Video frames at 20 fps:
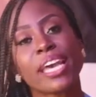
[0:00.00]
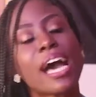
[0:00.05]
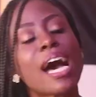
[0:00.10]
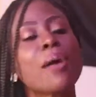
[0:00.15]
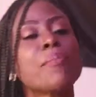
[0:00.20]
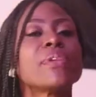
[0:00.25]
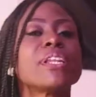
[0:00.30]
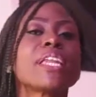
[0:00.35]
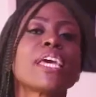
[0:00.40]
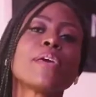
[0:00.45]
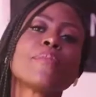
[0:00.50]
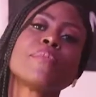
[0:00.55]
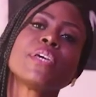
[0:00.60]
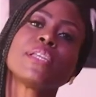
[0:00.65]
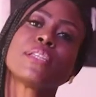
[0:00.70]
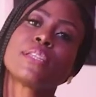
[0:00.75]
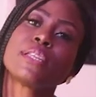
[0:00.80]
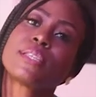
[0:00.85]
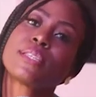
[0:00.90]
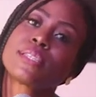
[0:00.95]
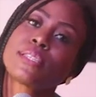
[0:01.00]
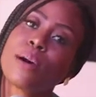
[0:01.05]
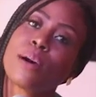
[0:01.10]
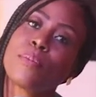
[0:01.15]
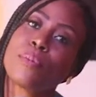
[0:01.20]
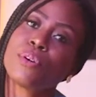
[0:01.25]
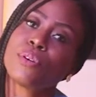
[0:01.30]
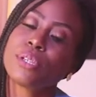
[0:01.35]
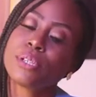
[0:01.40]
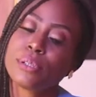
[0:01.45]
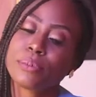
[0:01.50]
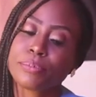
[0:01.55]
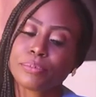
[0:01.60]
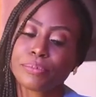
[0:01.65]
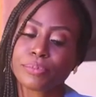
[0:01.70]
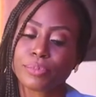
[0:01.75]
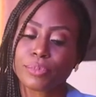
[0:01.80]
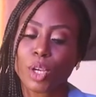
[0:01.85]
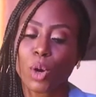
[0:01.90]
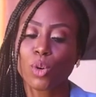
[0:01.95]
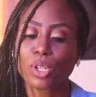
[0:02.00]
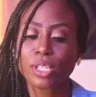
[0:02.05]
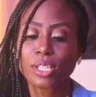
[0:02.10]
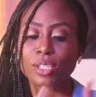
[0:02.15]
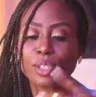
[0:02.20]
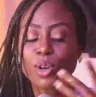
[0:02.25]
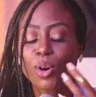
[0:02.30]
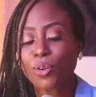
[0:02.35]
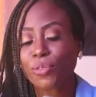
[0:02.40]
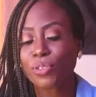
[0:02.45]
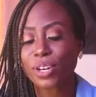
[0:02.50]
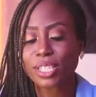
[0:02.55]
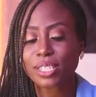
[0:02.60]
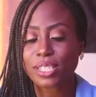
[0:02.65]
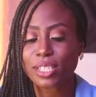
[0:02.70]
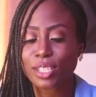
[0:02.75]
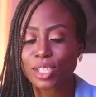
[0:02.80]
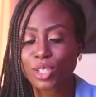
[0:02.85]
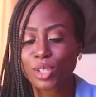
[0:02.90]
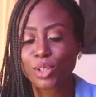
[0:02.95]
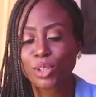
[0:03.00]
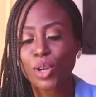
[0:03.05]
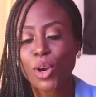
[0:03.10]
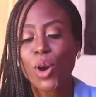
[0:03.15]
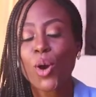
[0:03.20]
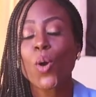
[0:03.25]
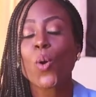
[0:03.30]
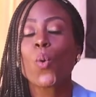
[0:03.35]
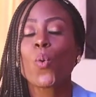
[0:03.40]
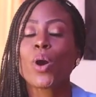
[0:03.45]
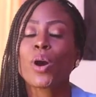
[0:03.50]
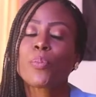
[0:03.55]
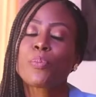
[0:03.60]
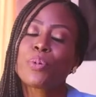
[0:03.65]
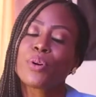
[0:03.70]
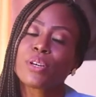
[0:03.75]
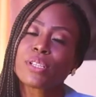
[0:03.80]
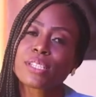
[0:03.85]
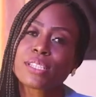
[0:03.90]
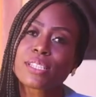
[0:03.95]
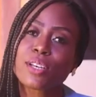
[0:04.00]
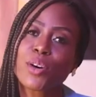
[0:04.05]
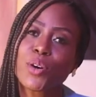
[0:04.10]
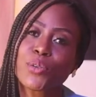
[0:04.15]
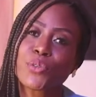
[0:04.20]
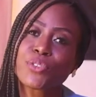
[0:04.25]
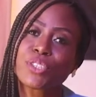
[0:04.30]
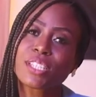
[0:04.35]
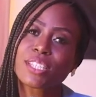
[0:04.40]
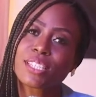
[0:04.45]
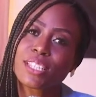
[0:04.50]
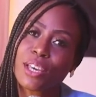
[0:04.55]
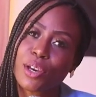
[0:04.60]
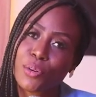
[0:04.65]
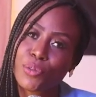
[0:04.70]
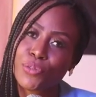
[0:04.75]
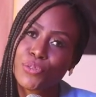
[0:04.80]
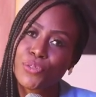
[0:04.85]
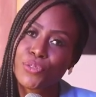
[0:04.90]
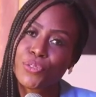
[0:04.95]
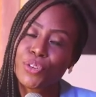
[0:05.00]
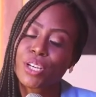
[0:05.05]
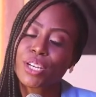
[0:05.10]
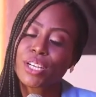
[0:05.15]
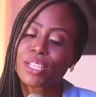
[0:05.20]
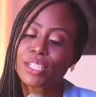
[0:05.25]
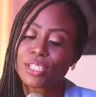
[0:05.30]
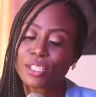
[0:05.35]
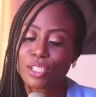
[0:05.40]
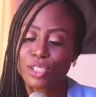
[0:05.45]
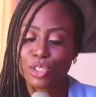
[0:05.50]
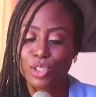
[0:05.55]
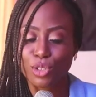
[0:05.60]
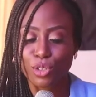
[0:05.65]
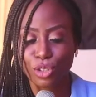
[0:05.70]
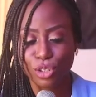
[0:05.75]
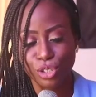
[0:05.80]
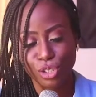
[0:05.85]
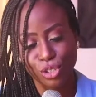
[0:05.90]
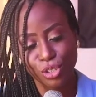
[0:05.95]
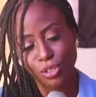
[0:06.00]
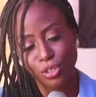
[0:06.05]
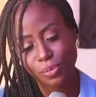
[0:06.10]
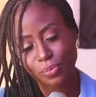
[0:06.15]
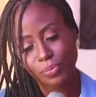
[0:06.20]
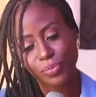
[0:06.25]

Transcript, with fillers: I'm naming this sermon or this conversation Weapons of Self Destruction.